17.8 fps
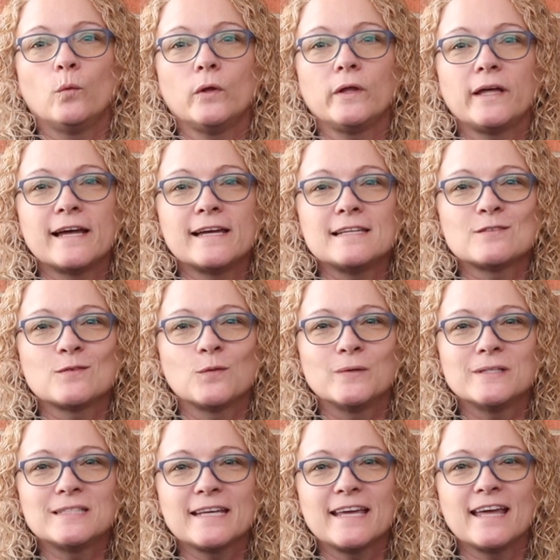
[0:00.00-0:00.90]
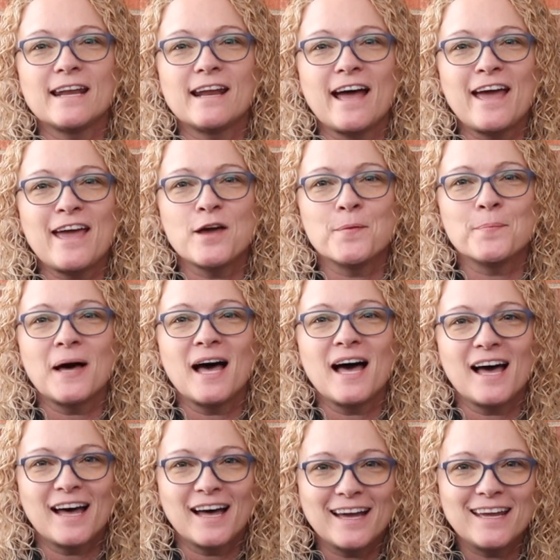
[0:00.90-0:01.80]
Well guys, once again I am
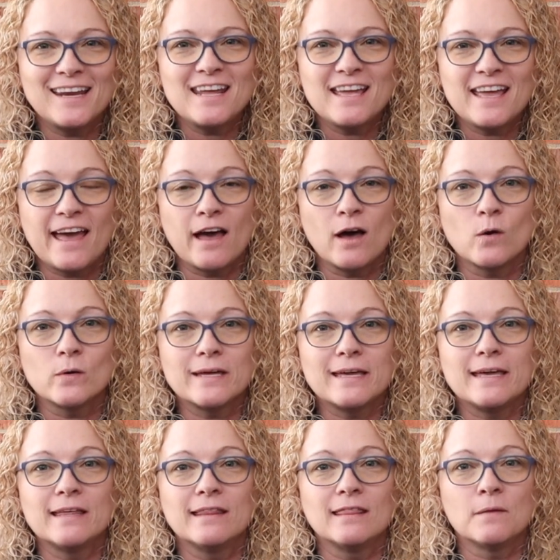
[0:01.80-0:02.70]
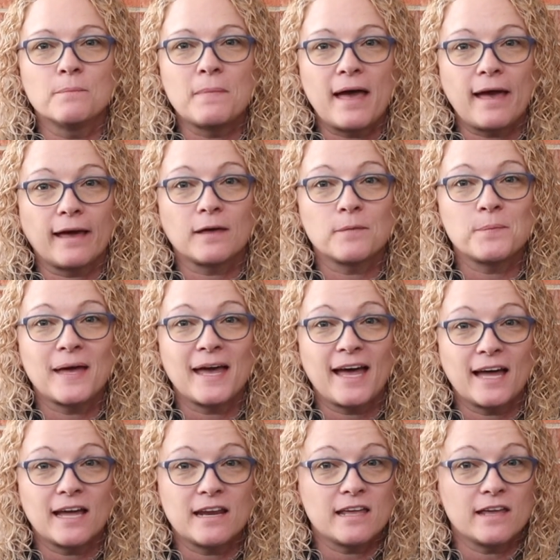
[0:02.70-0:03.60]
hiding out in the back
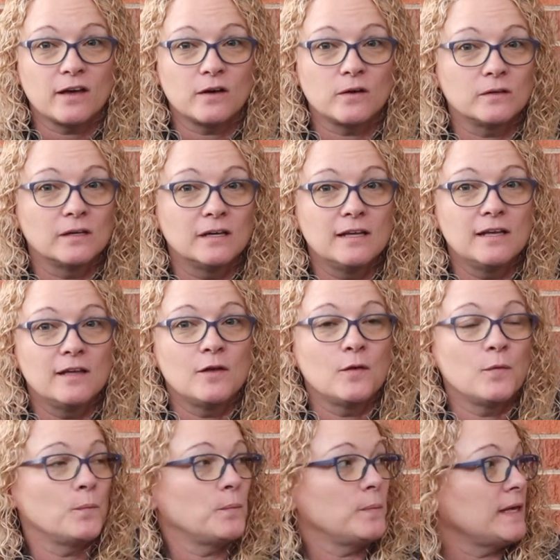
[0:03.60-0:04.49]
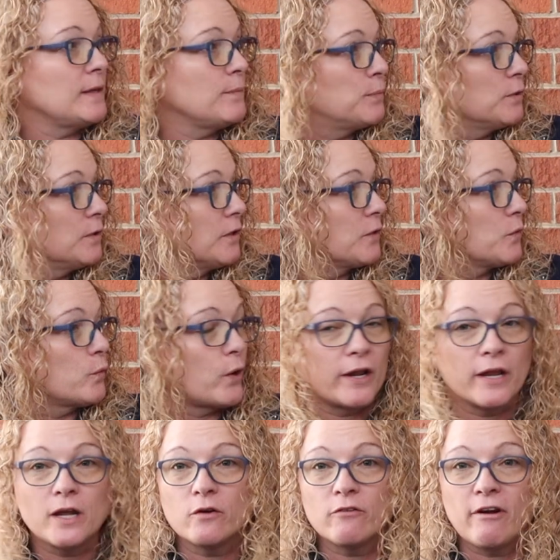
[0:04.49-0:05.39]
patio. People are
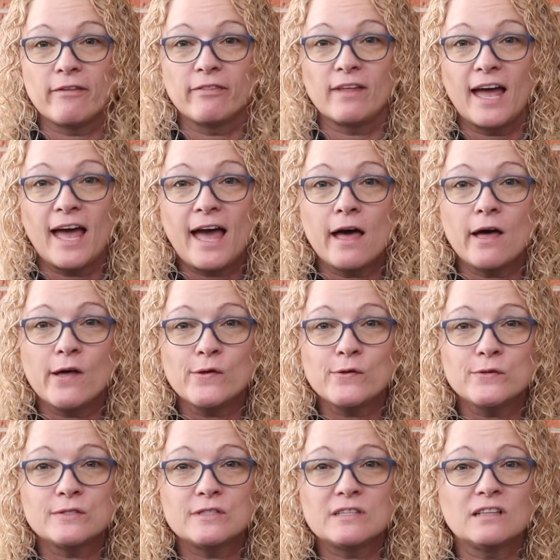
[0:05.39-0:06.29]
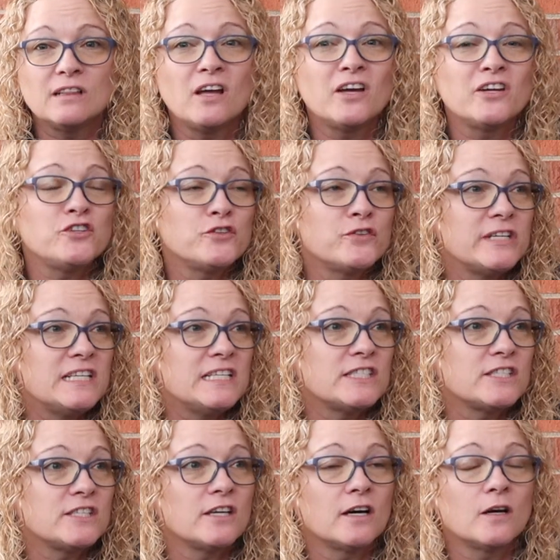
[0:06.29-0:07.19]
running around the house, the
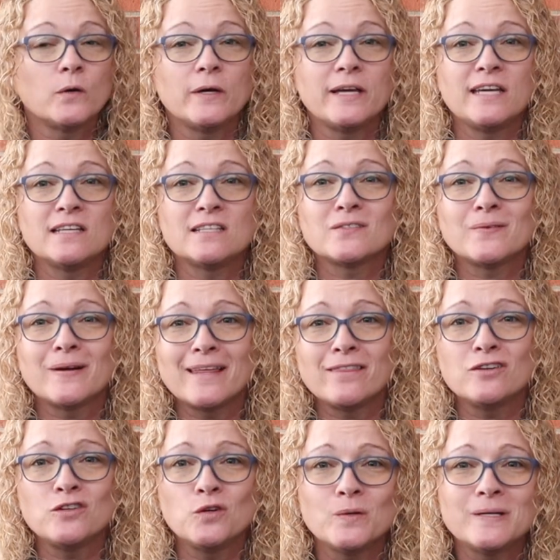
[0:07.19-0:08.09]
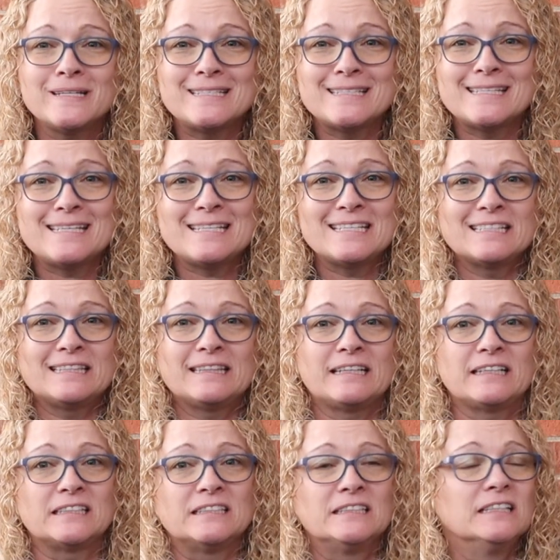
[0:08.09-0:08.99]
laundry's going, it's rather noisy
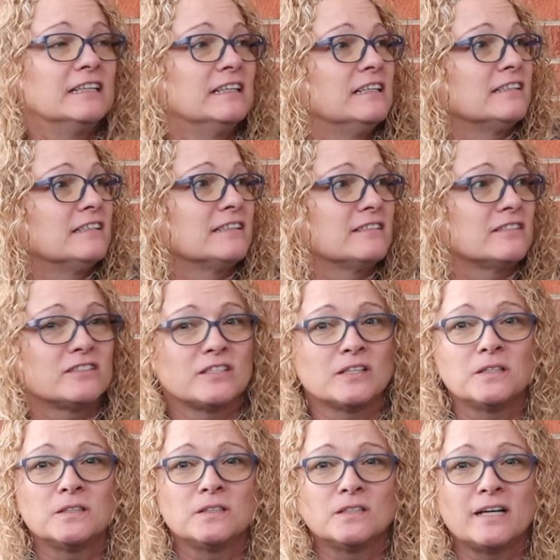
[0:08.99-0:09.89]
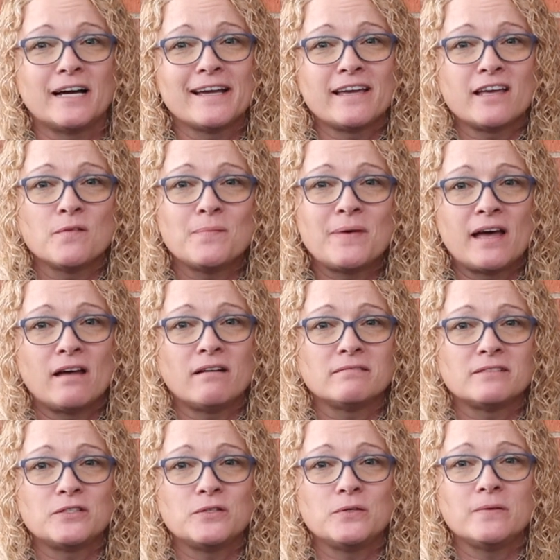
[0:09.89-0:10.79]
in there. So I come
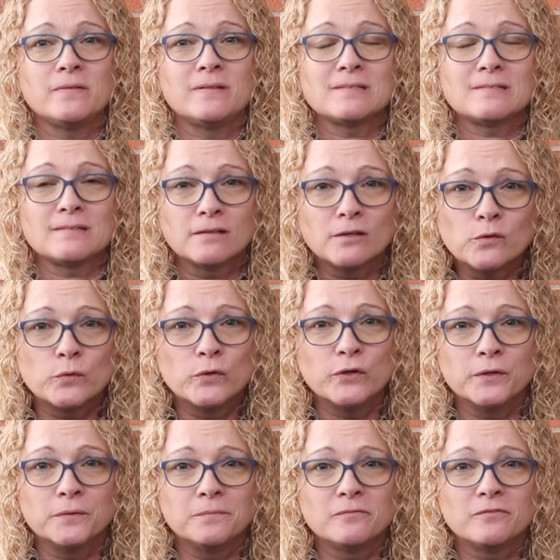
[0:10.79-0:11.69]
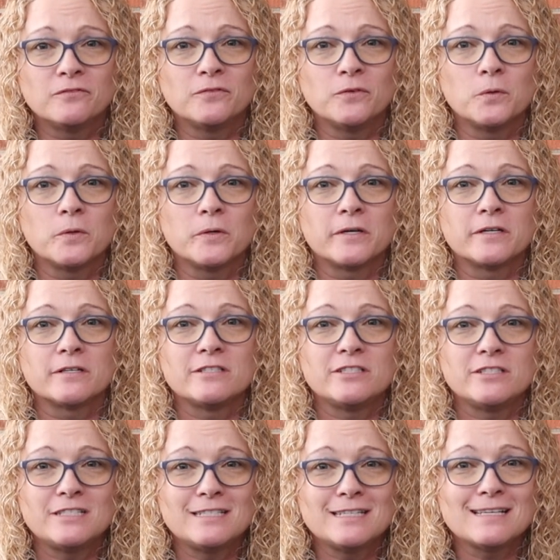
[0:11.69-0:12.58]
out to this little room for
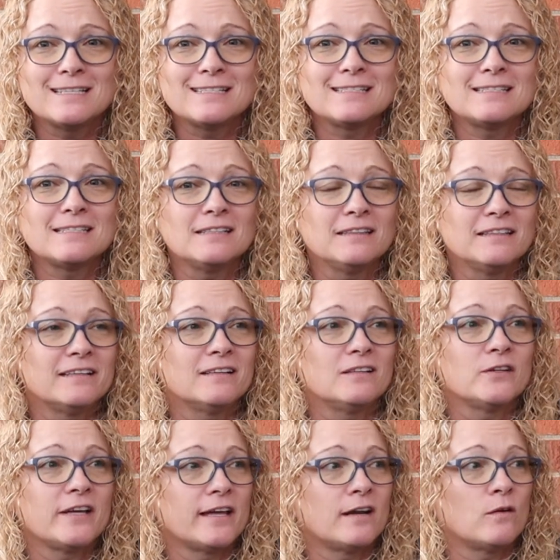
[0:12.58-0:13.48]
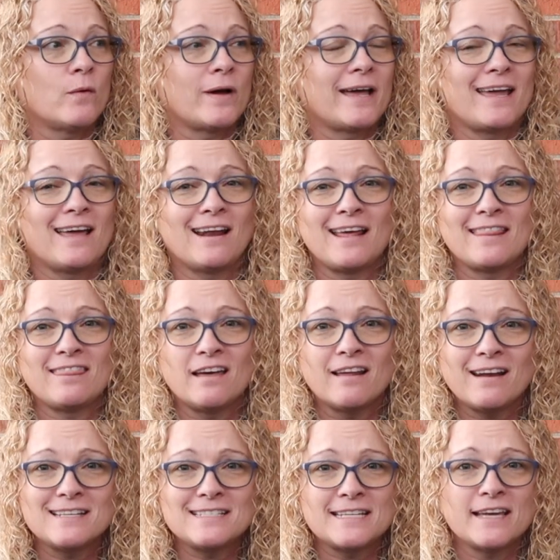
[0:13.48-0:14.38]
just a little getaway, and I
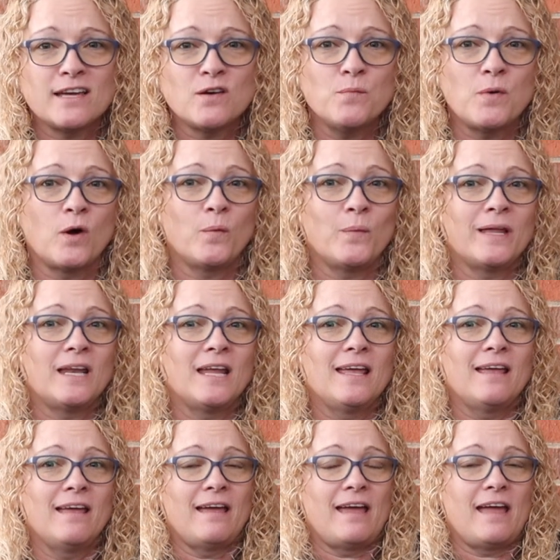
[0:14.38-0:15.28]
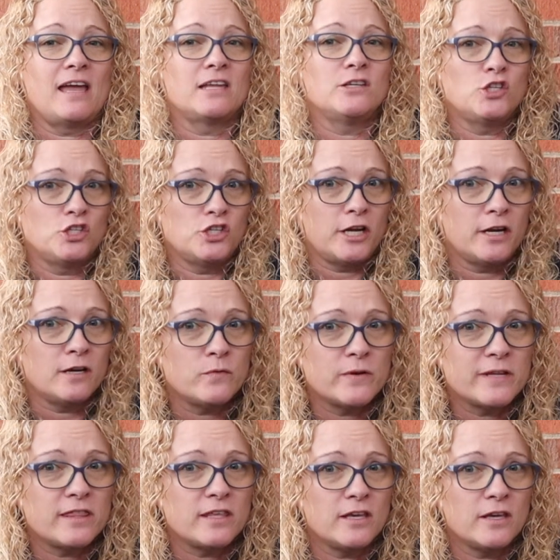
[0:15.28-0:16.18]
thought I'd take a moment and share
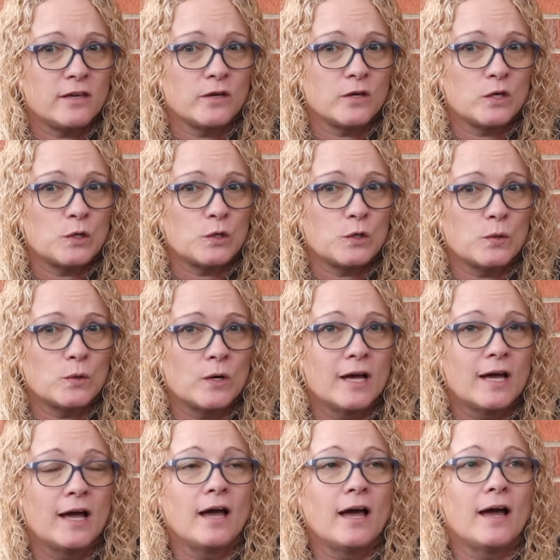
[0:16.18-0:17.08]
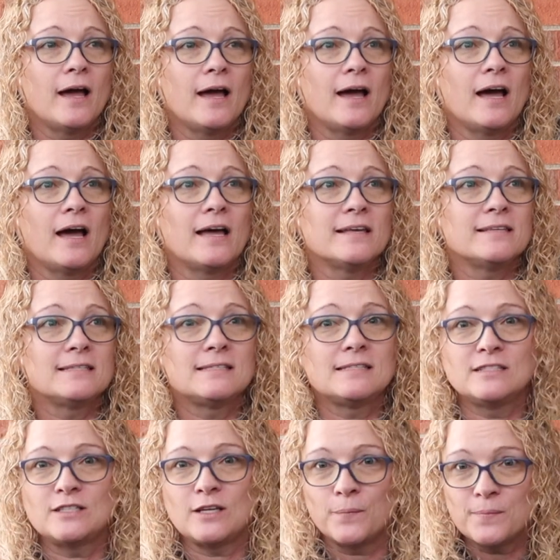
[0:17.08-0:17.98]
with you
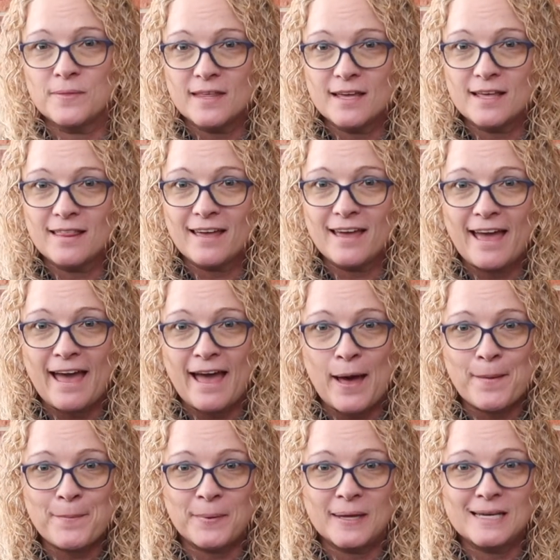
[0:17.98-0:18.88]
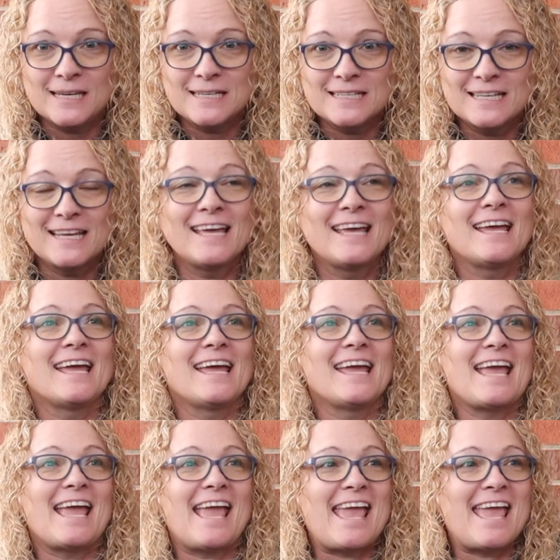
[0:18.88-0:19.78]
something that happened.
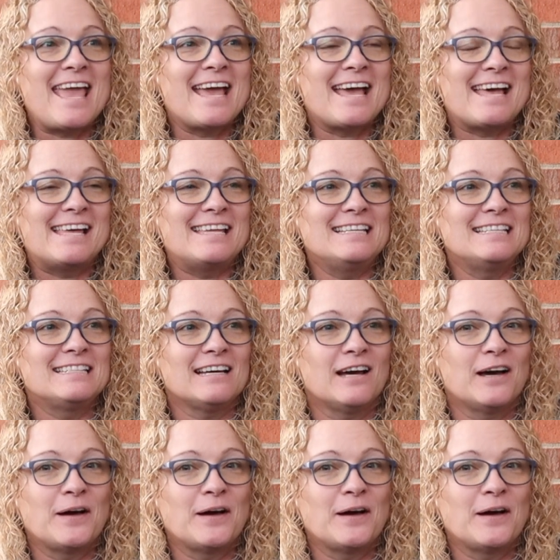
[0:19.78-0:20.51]
And